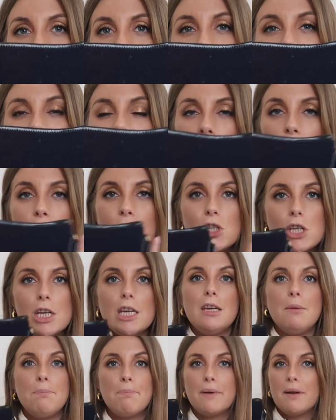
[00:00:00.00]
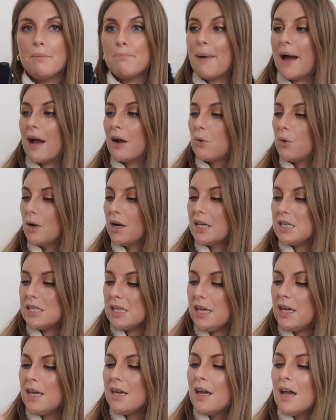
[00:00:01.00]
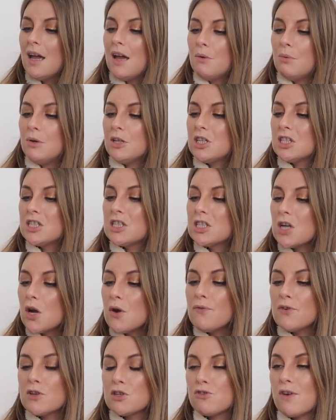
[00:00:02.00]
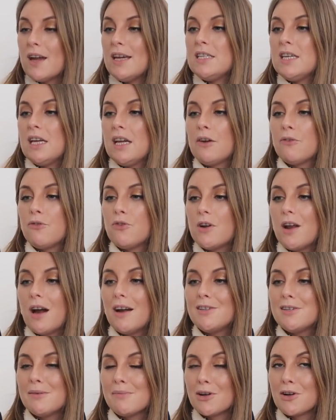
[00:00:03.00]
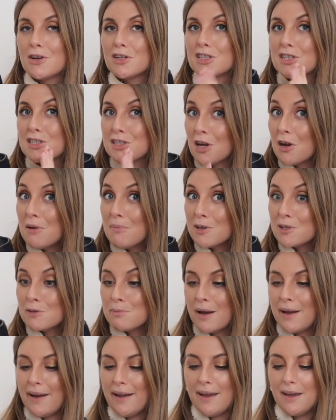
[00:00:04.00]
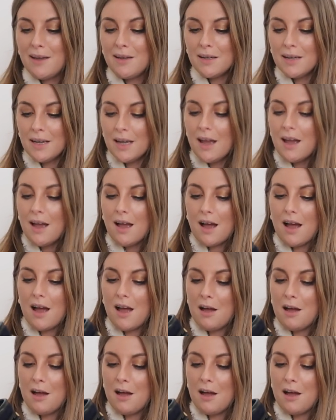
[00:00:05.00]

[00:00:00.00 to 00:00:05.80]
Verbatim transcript: just makes it look cheap and bad quality, which is so frustrating for an item that costs so much money. Um,